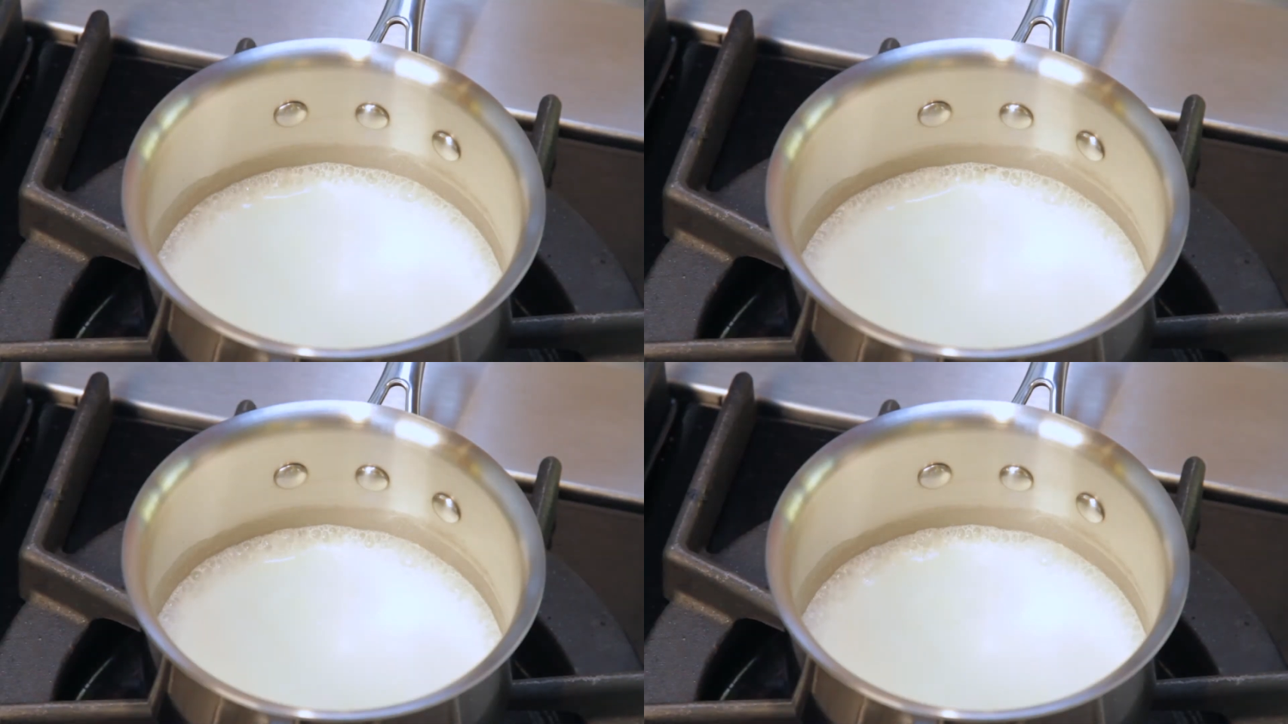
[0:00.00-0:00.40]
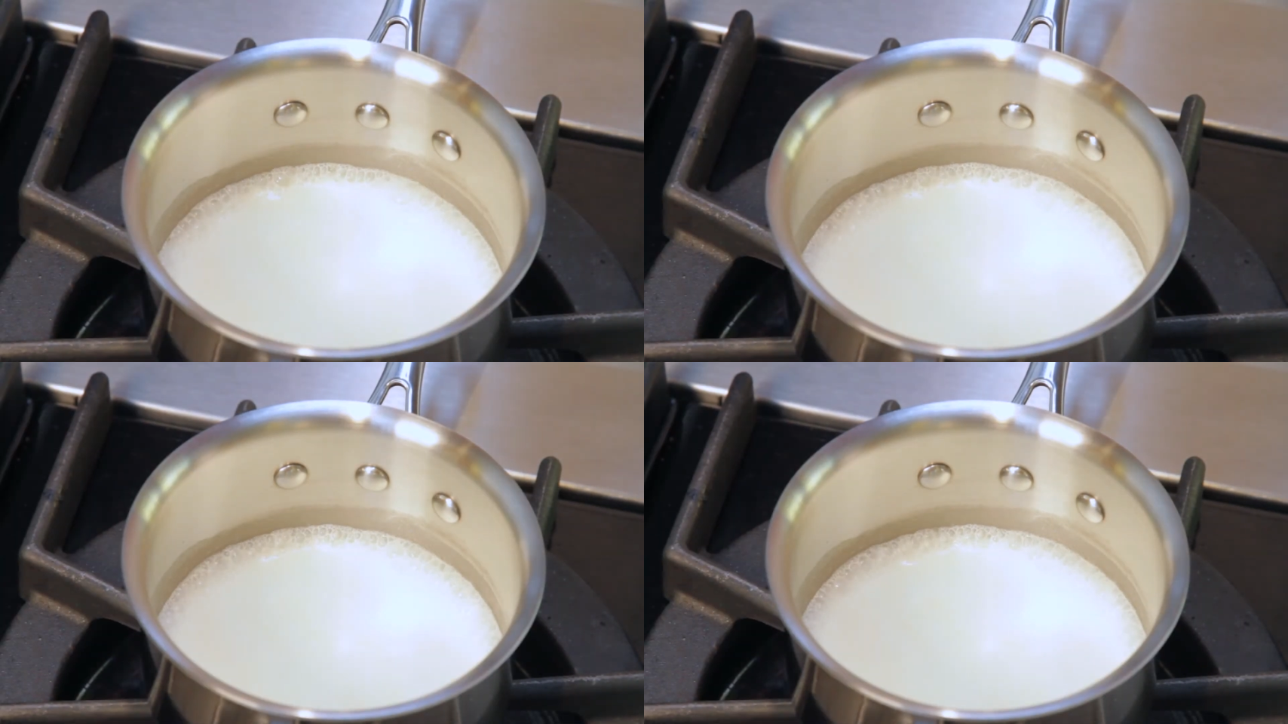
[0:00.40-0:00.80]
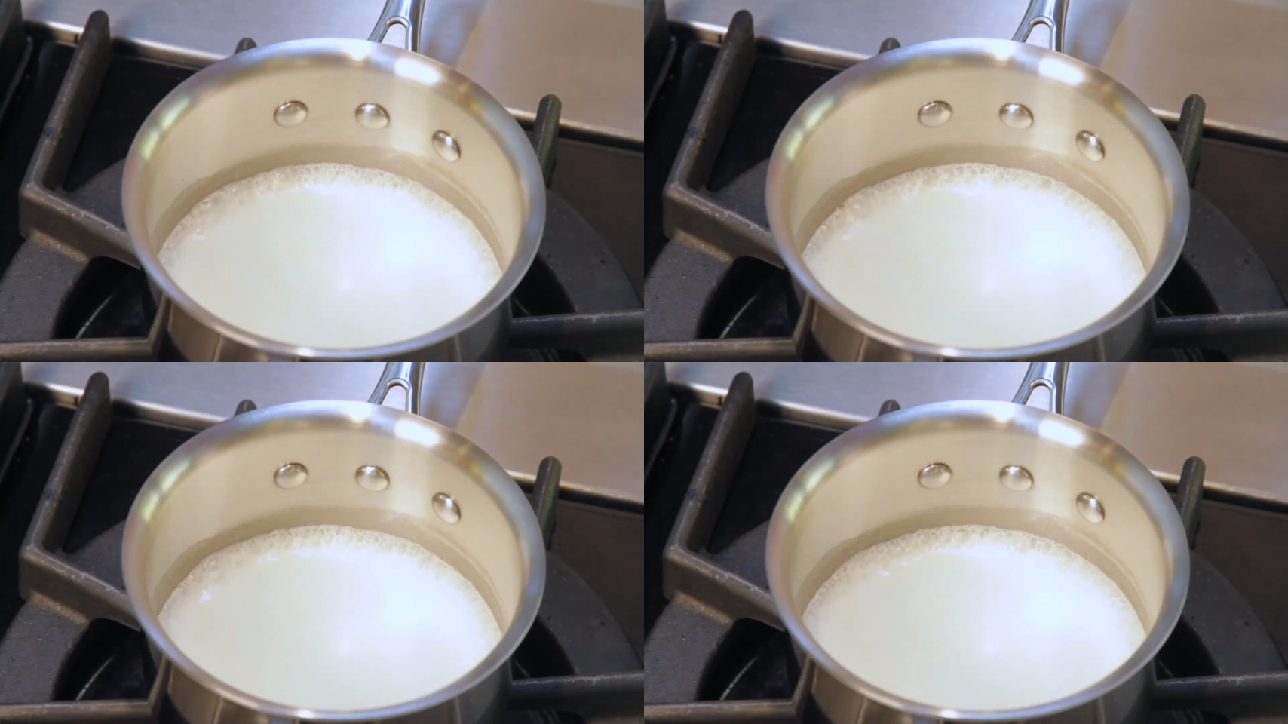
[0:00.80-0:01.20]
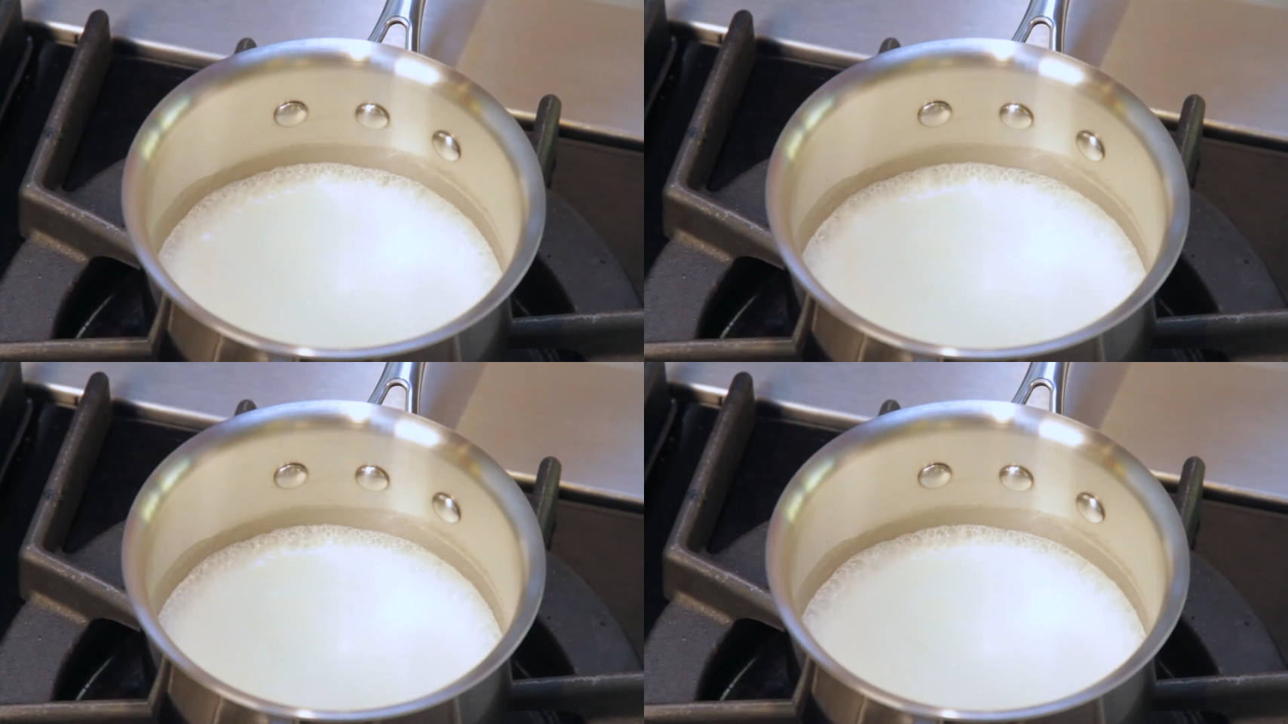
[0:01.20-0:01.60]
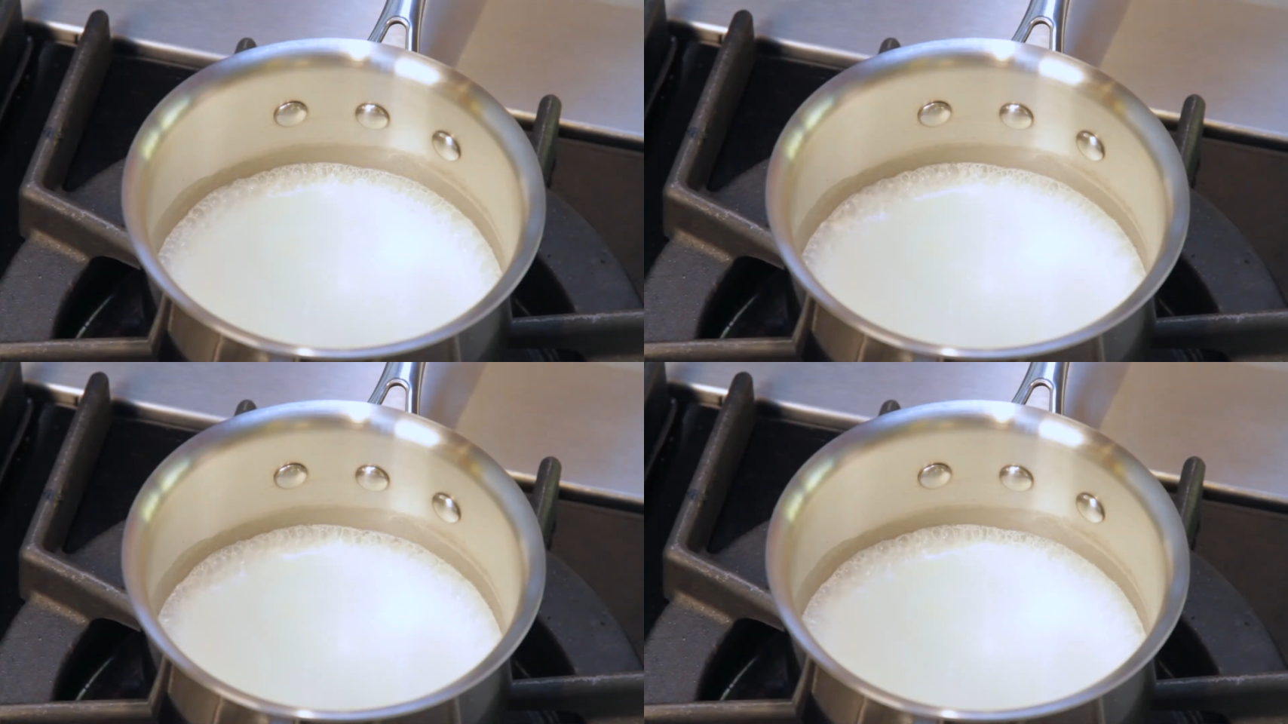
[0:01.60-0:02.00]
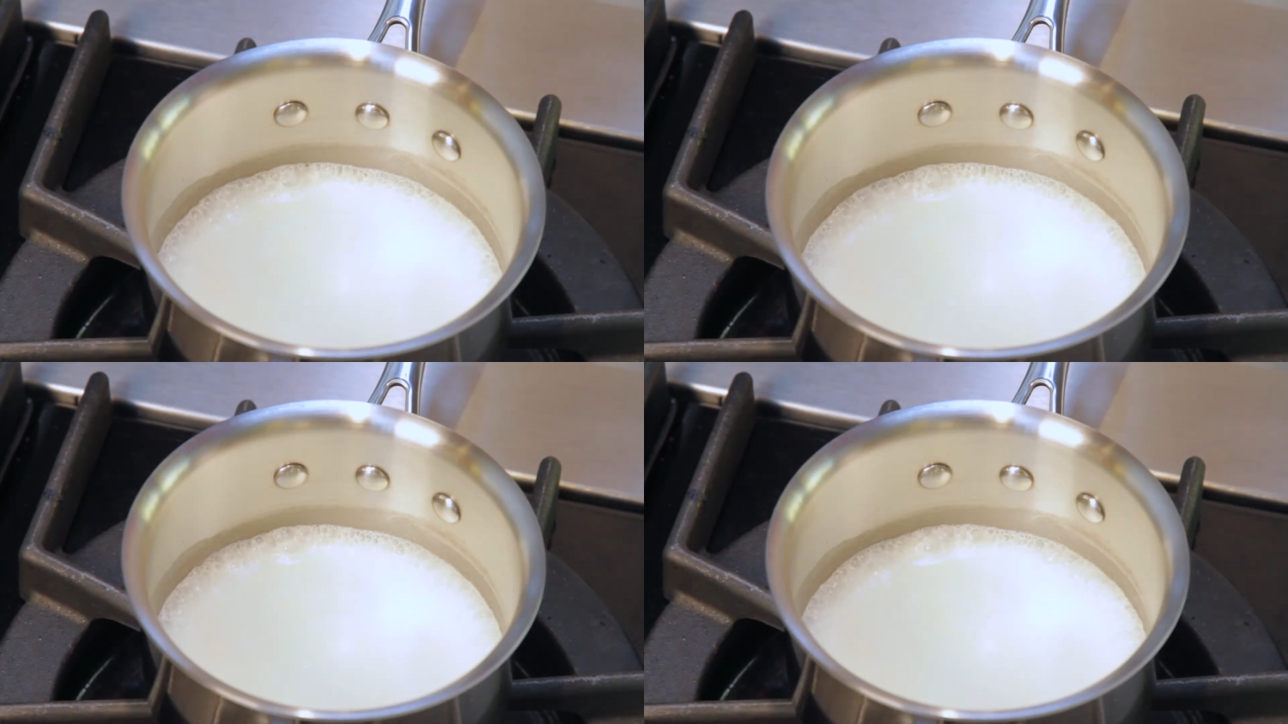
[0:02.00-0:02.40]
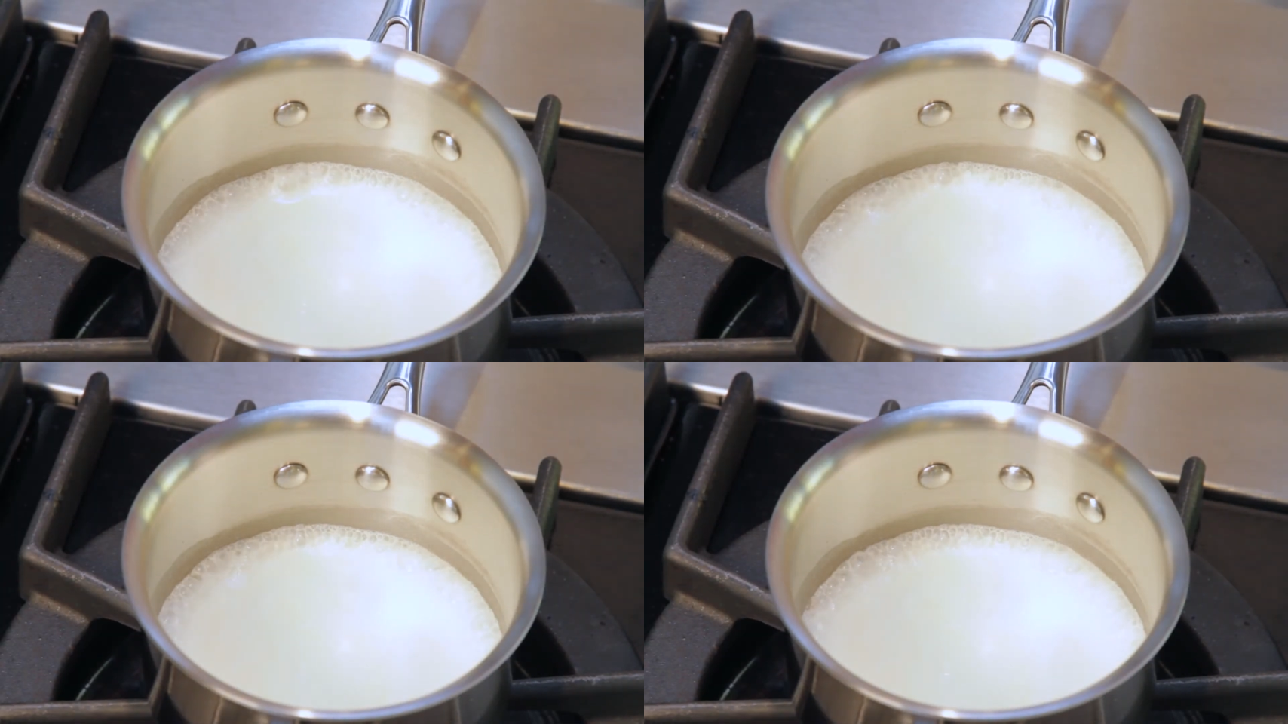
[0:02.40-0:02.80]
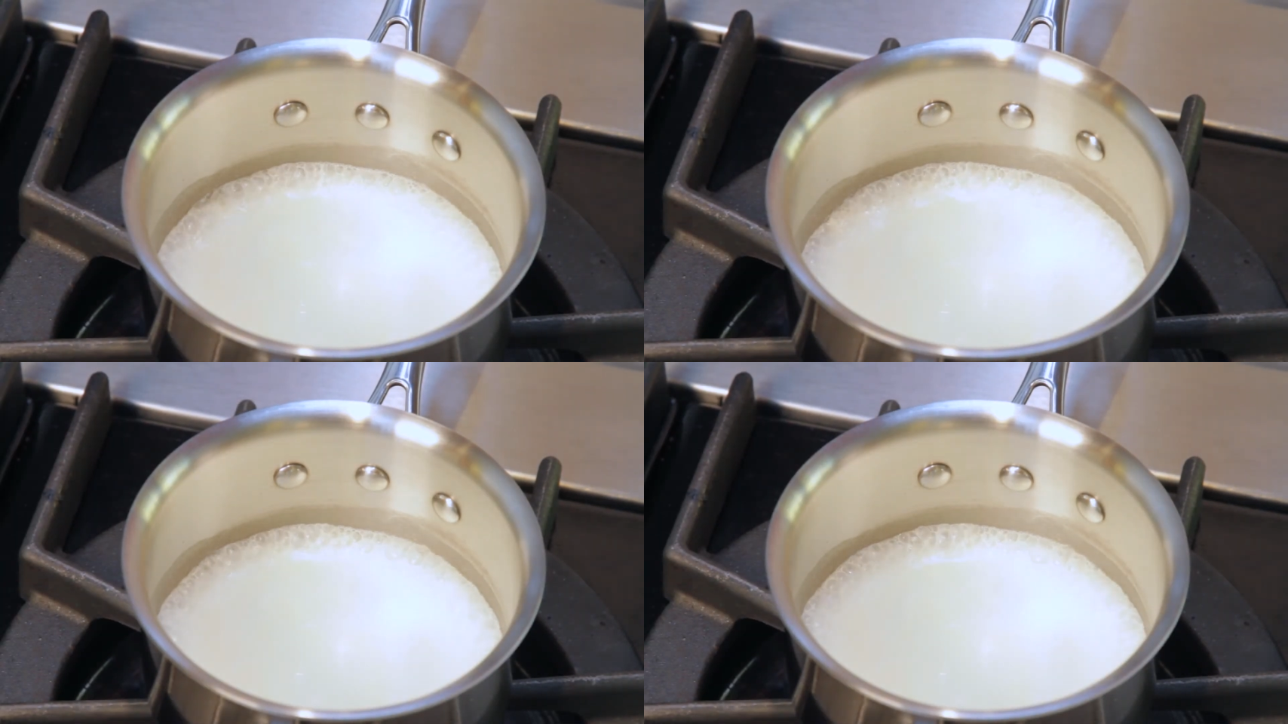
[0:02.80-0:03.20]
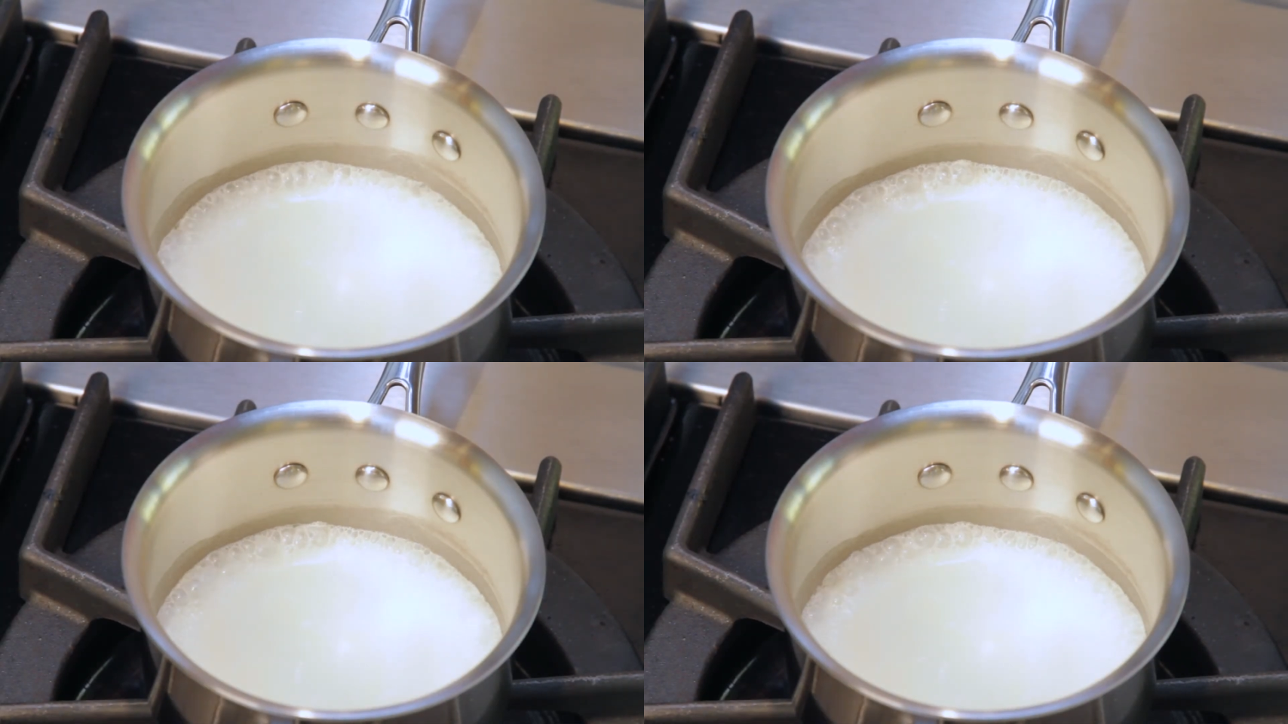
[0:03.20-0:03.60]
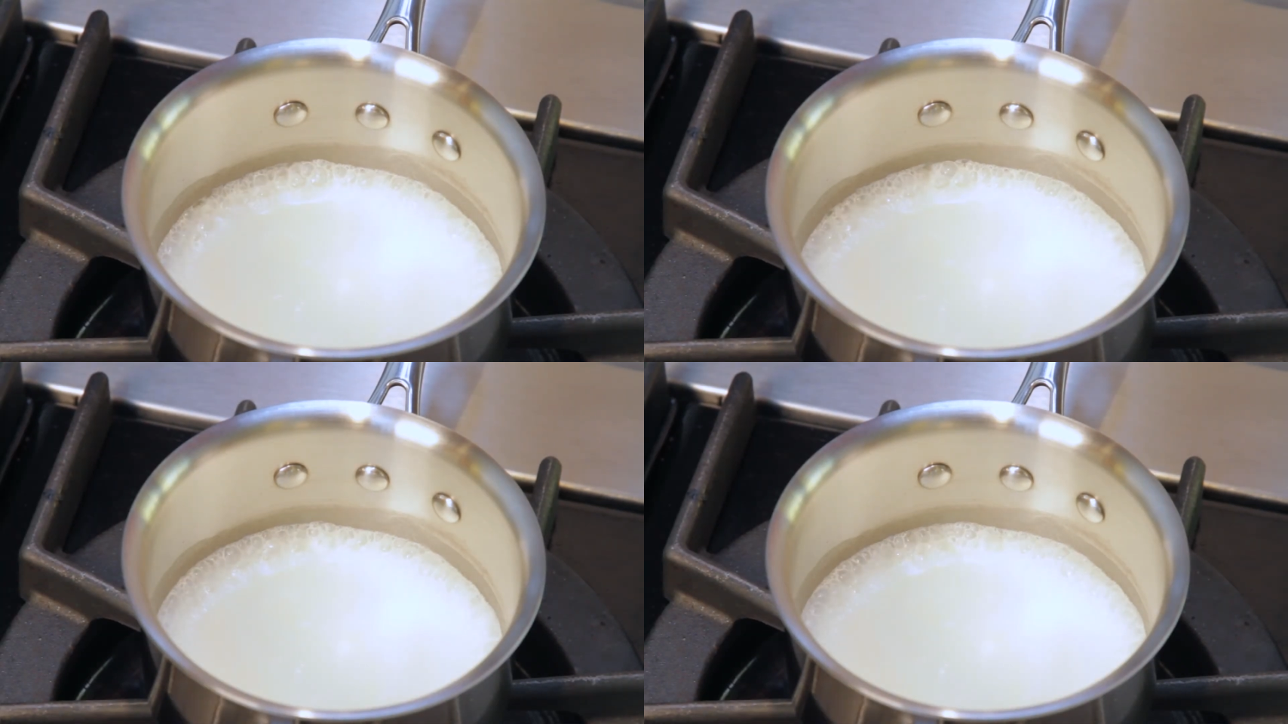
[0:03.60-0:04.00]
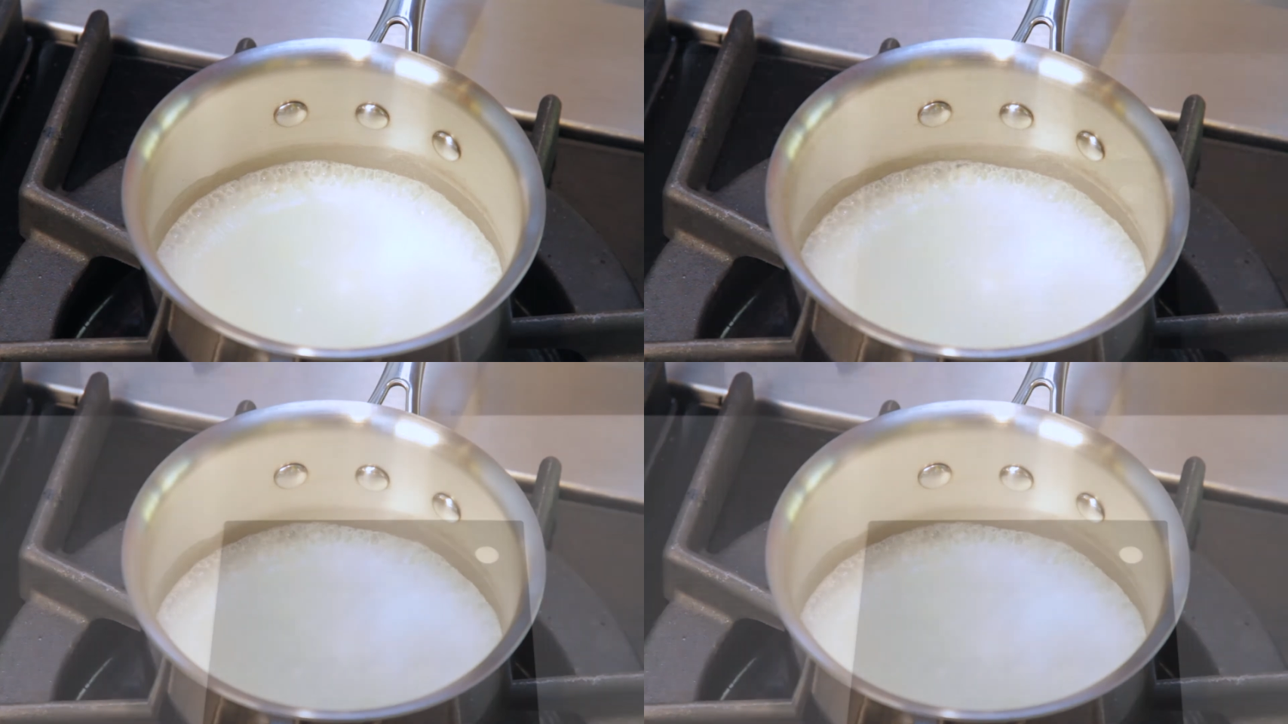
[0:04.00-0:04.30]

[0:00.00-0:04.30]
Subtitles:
[unreadable: no face in view]